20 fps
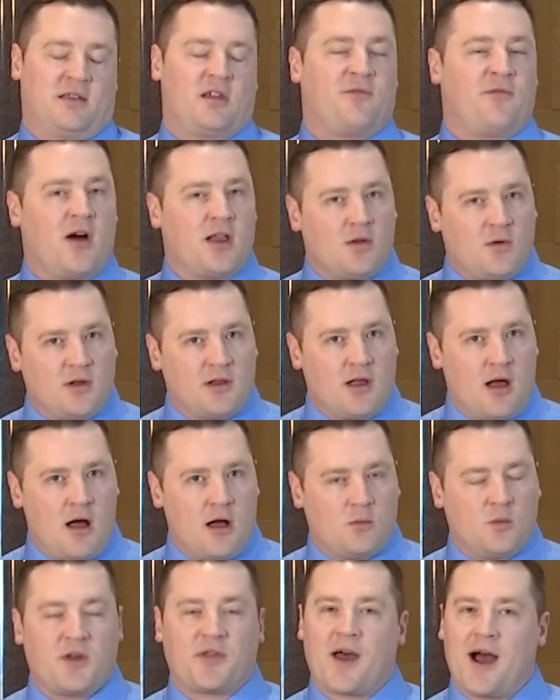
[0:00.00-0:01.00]
To follow
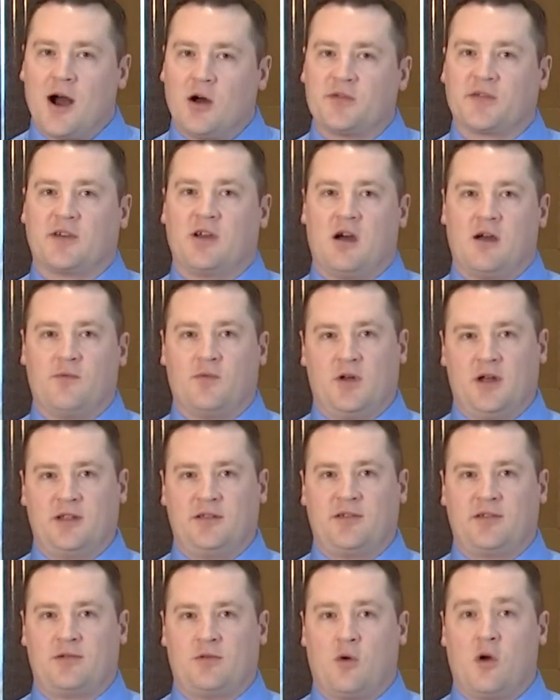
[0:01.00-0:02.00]
along with House
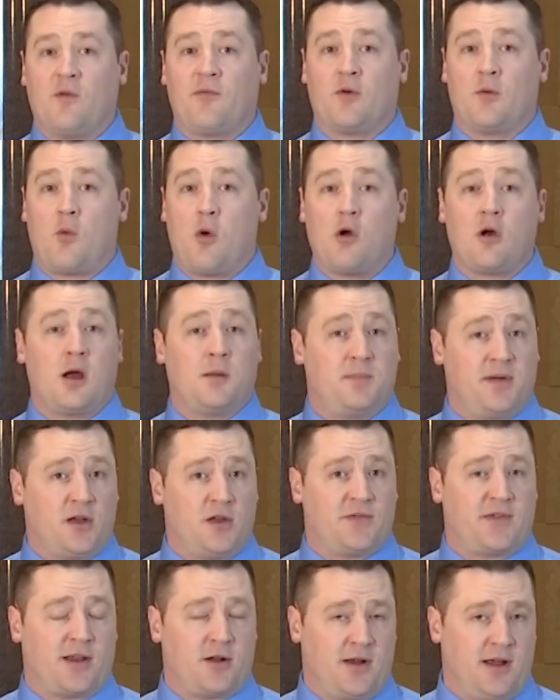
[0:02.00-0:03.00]
coverage, or for more on
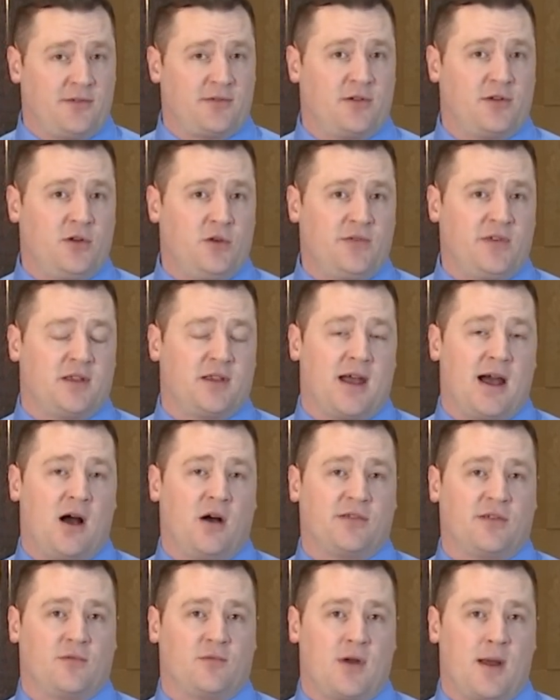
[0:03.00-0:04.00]
bills that are introduced in the
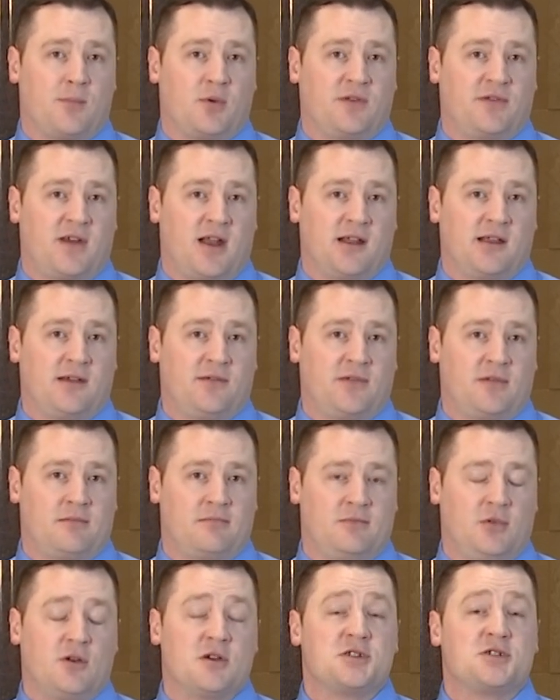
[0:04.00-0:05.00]
House of Representatives,
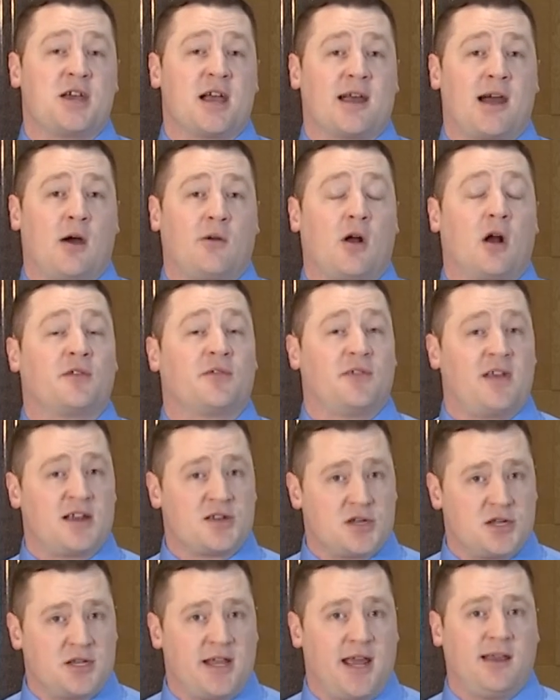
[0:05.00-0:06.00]
you can check out our
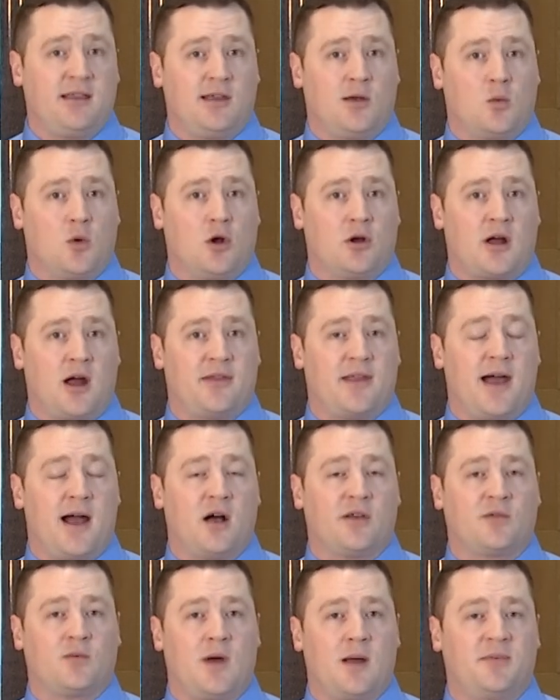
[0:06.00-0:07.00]
Session Daily work on the
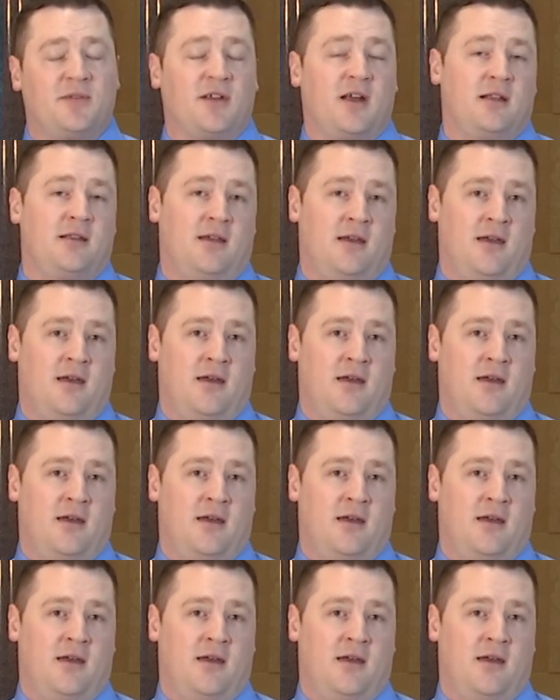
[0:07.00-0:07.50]
House website,